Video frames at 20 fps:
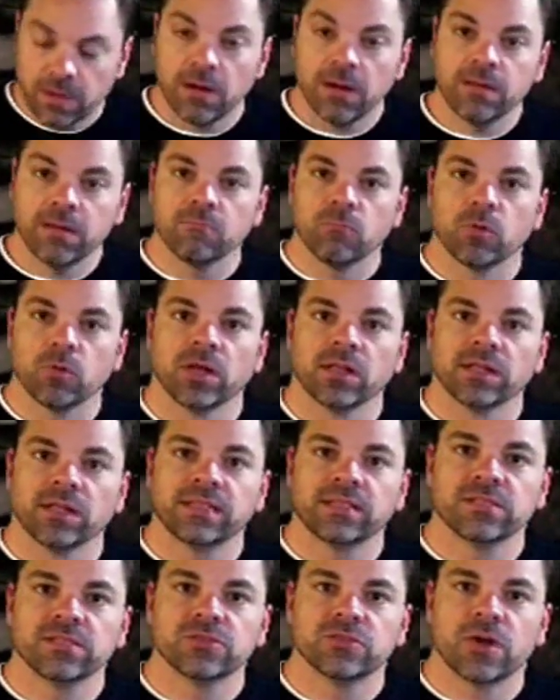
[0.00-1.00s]
Alright, we're going to
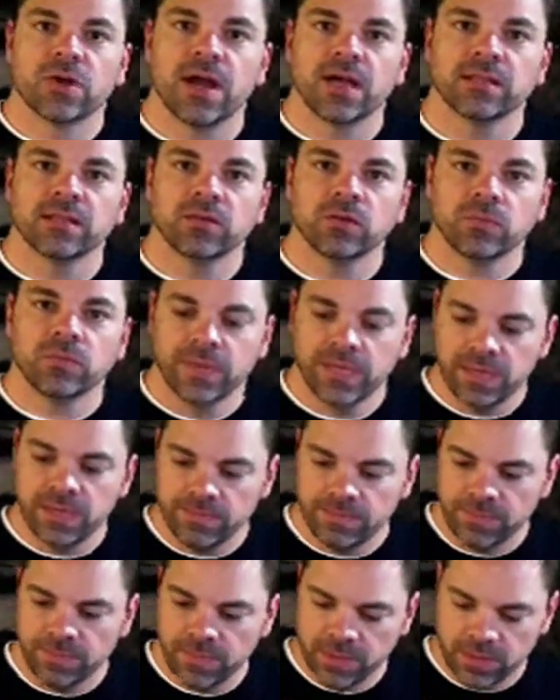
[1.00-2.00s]
let this dry a little
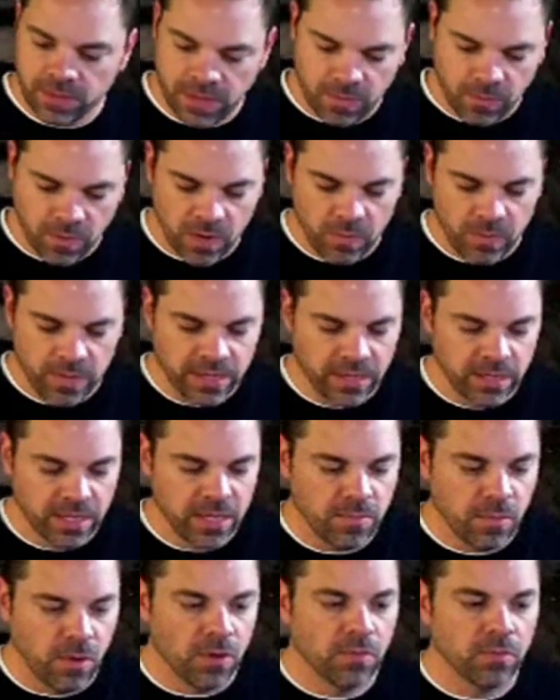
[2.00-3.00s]
bit. That way we can
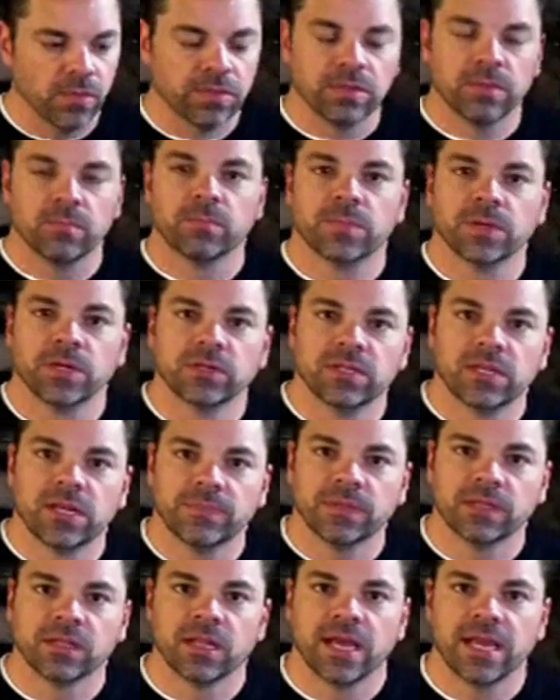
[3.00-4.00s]
keep on with building
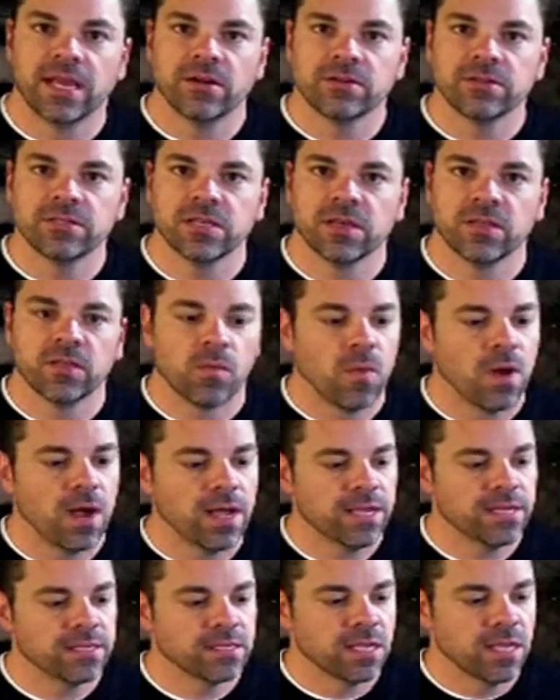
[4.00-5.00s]
up the layers.
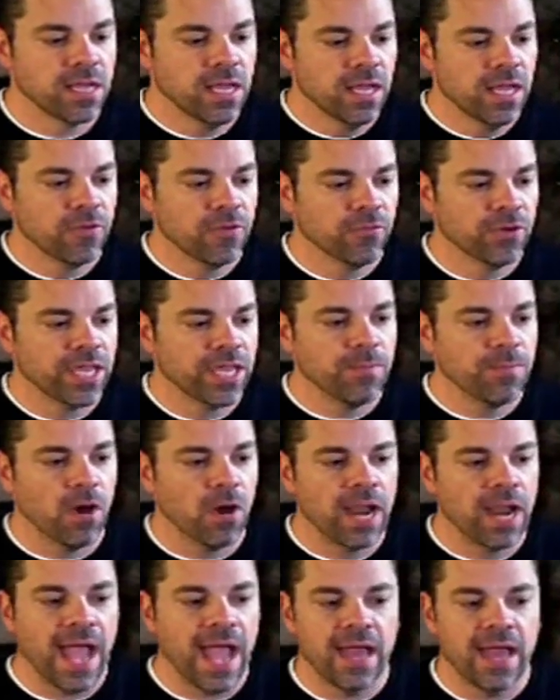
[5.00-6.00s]
Otherwise, if we keep
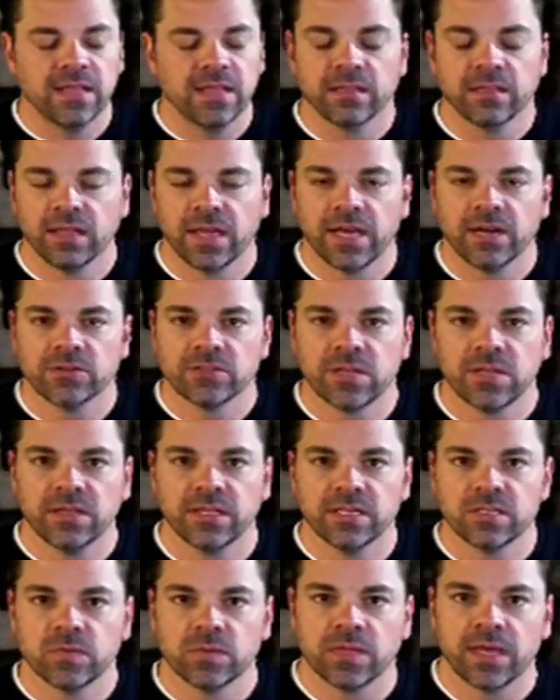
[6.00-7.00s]
on adding the layers
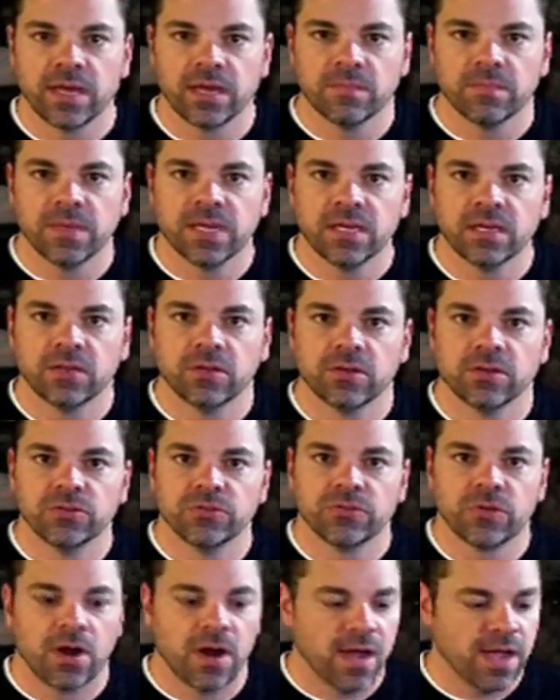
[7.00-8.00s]
on this without it being good
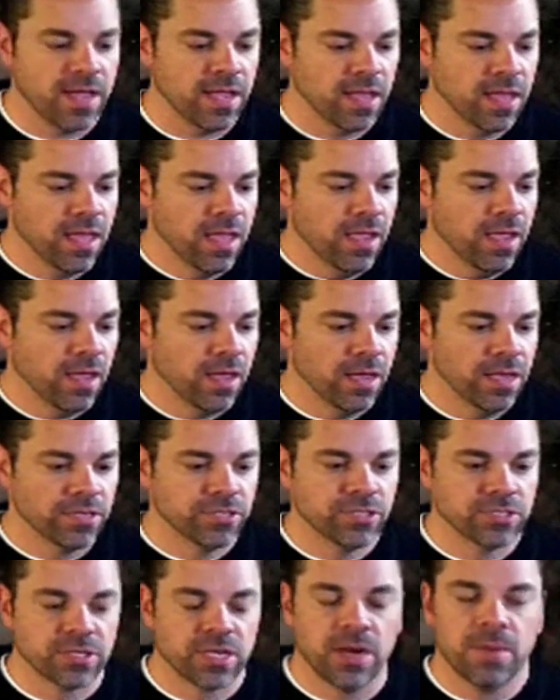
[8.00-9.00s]
and dry,
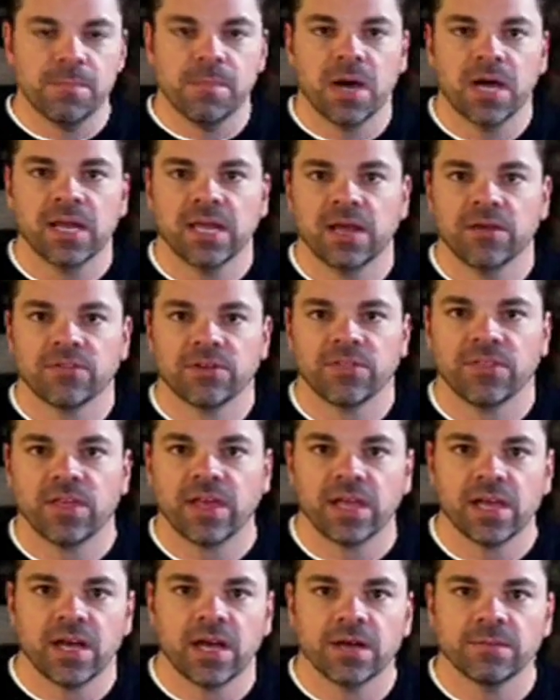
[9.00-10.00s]
it's just going to muddy
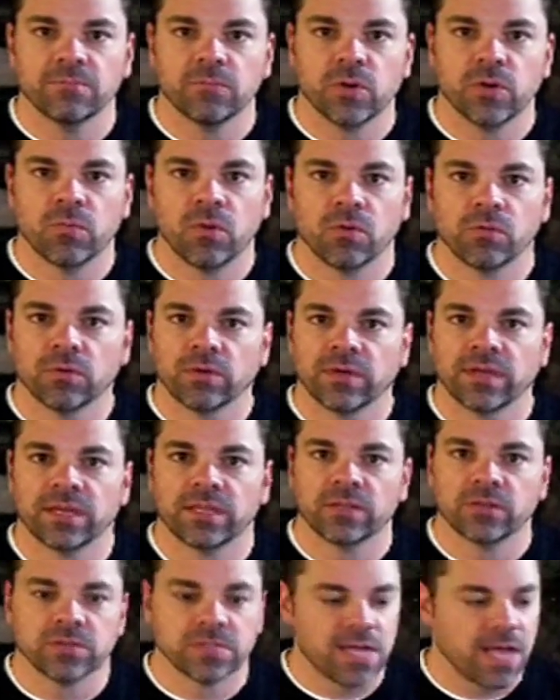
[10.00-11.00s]
everything up and we won't really
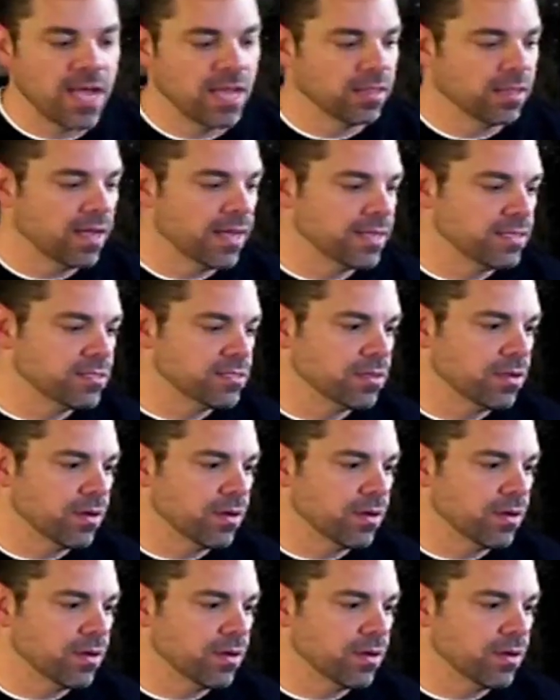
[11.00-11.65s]
get those highlights.